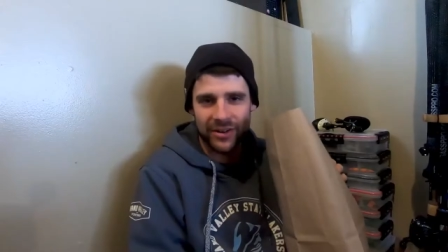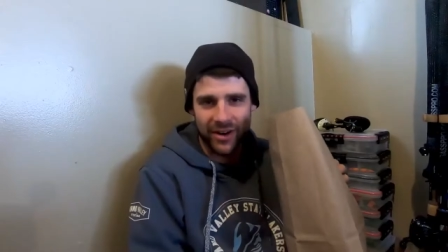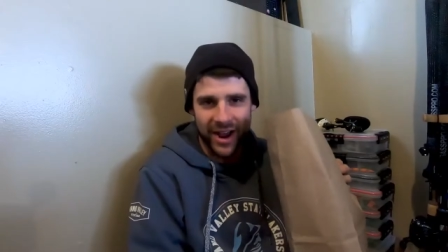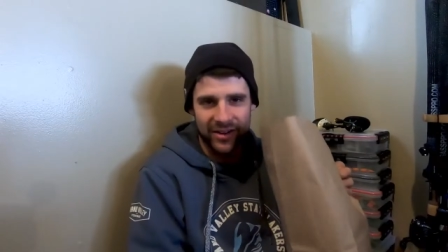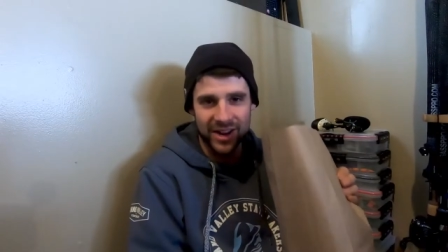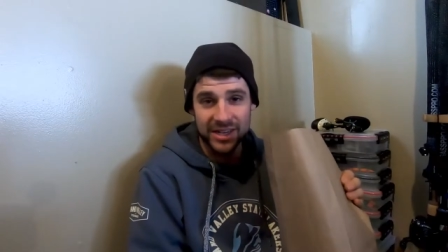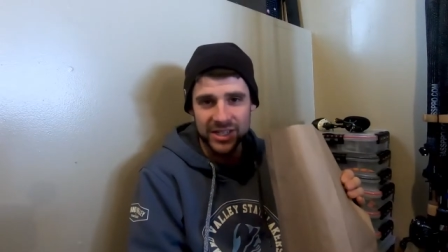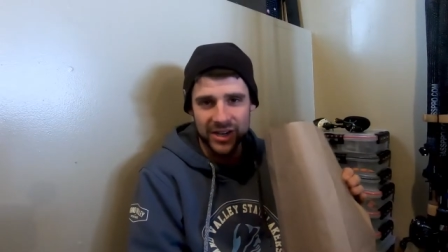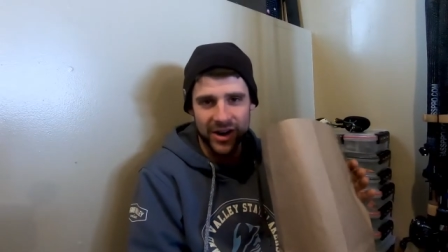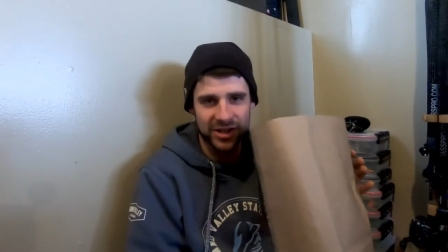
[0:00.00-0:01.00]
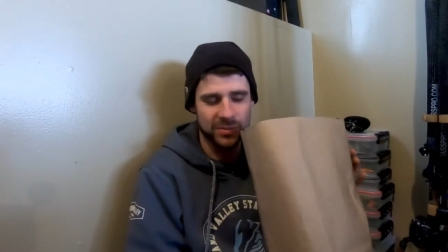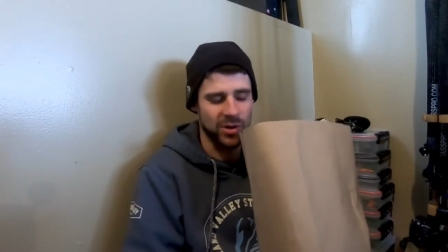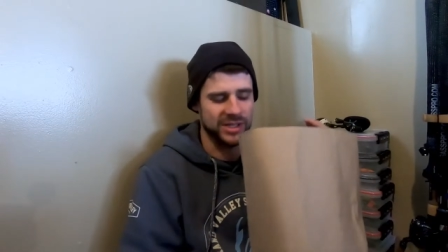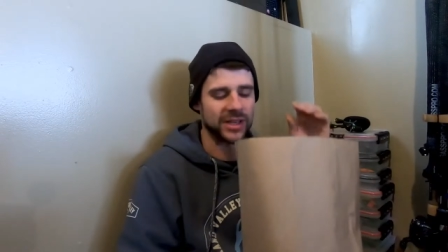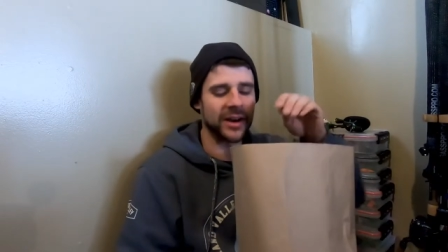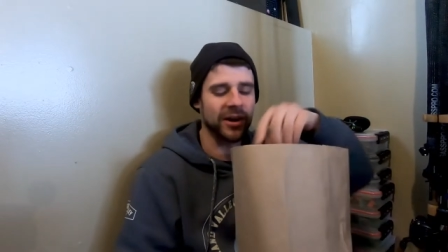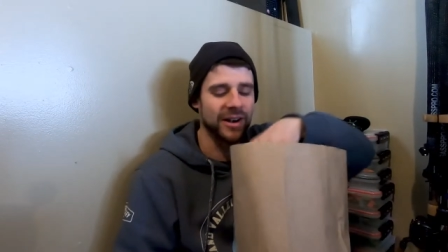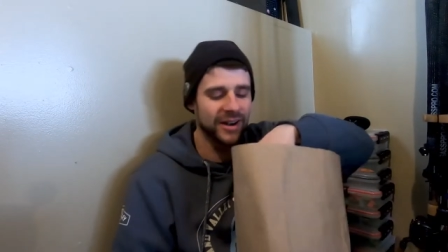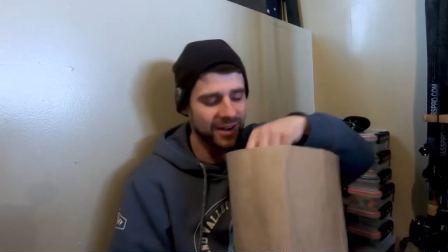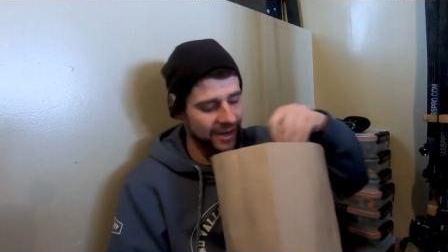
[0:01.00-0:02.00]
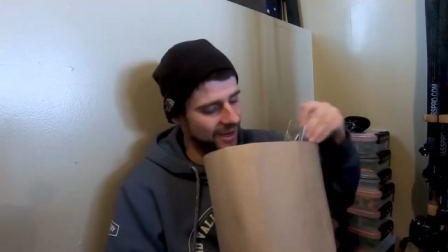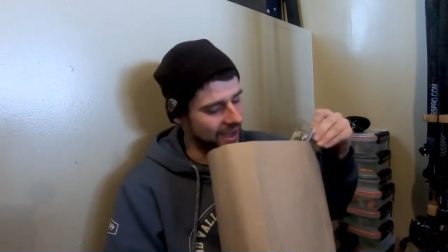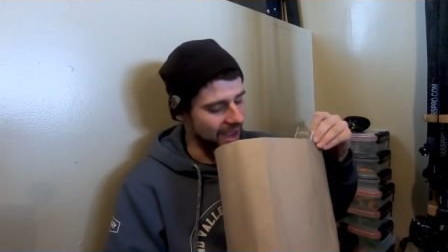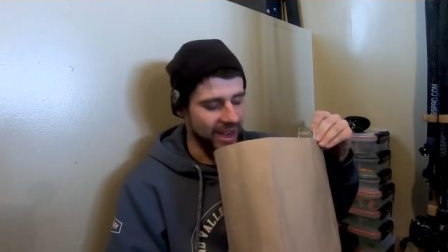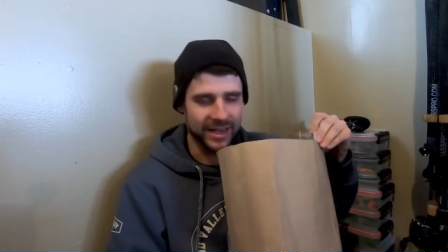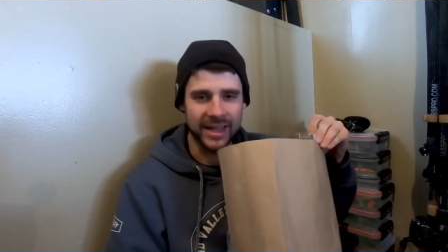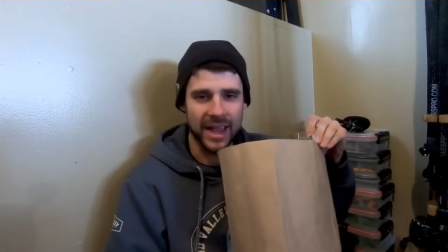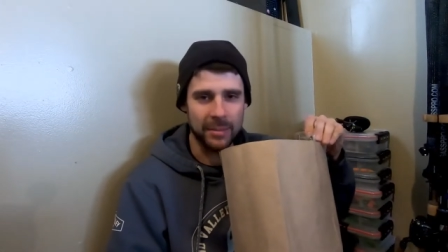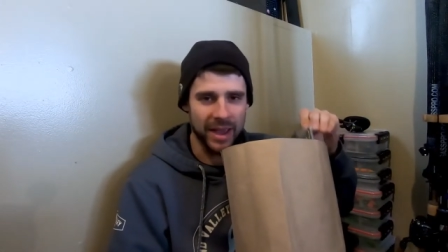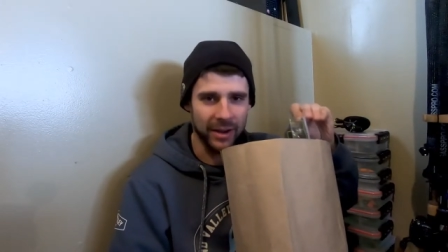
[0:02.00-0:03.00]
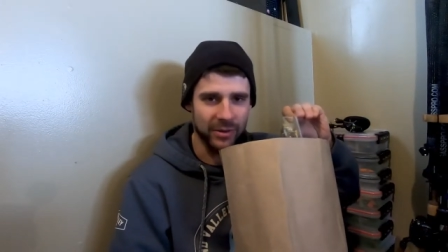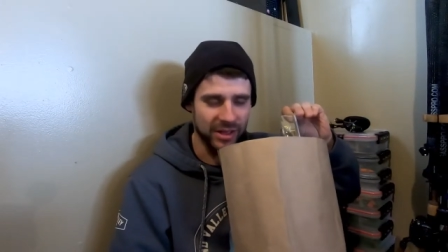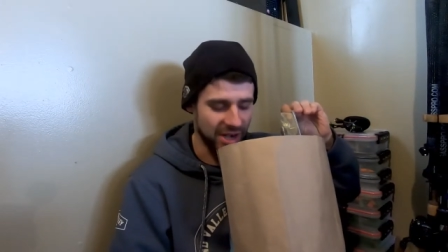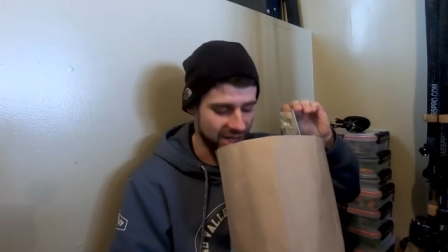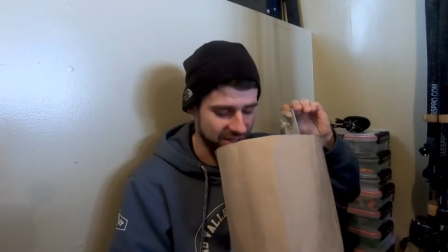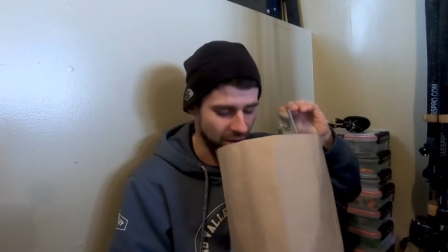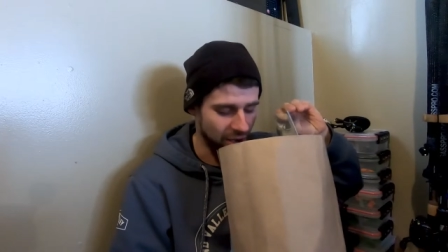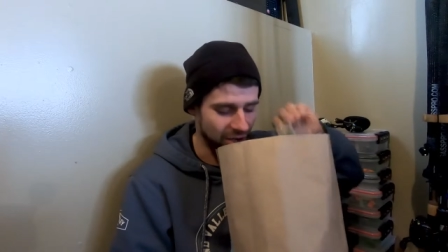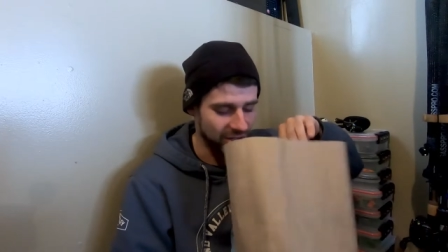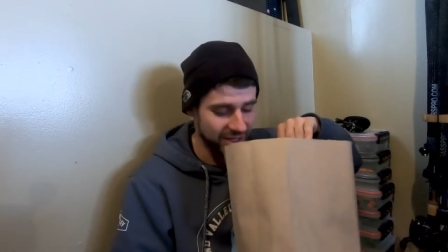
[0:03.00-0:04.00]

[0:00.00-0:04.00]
around at DNR Sports Center and came back with a nice haul.